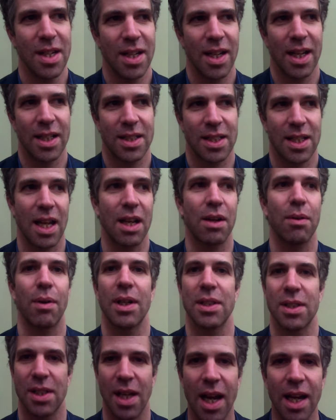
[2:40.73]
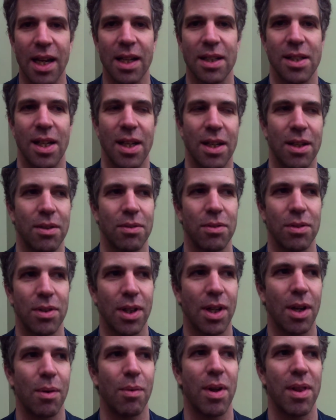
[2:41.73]
It's like Rahsaan. It's like you
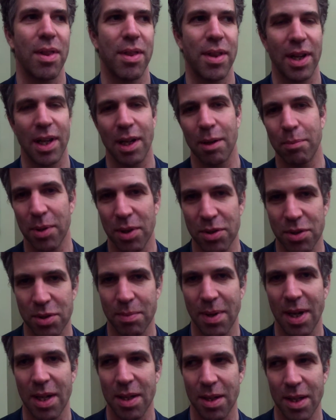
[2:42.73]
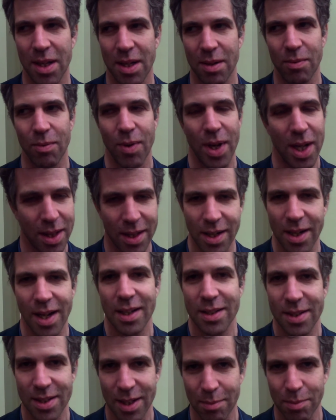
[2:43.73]
look at one thing and it blows your mind, and then wait, the
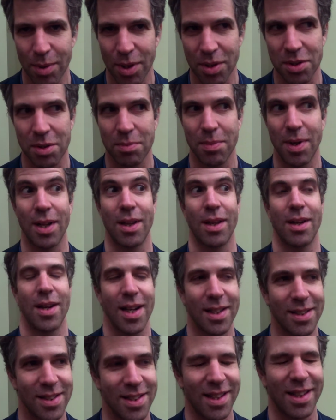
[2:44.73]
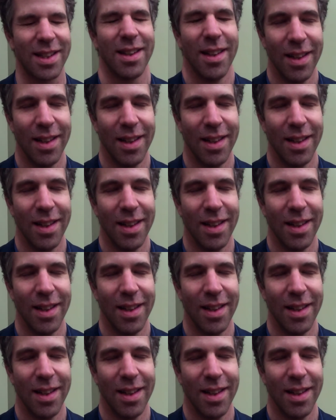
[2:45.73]
next thing blows your mind, the next thing.